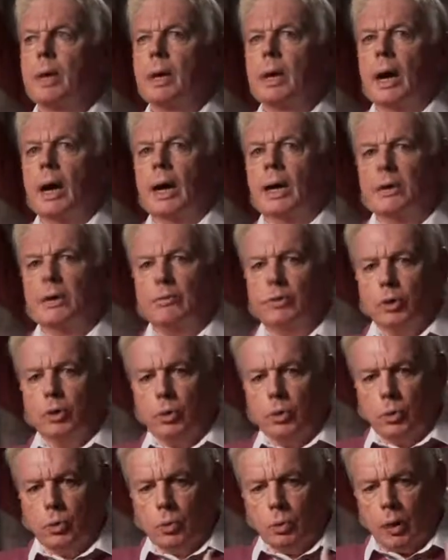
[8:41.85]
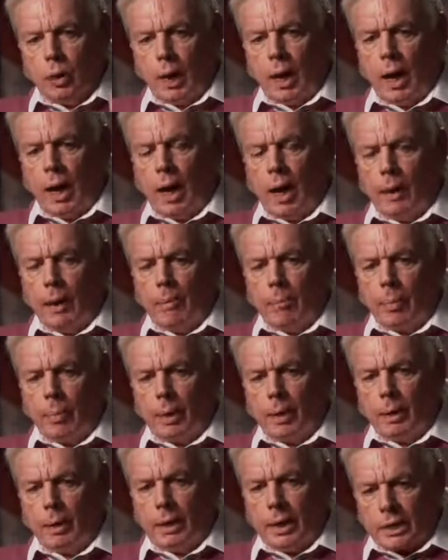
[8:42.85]
And if you
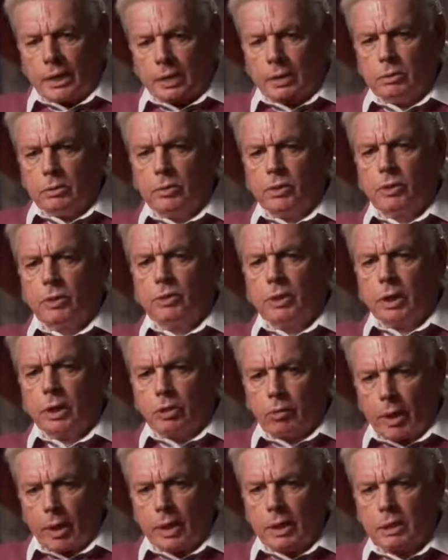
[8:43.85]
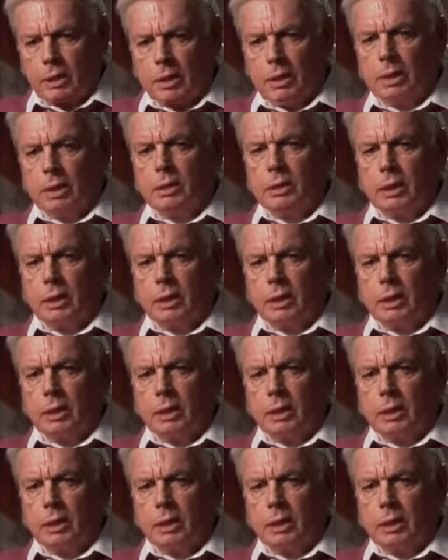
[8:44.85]
listen to the crazies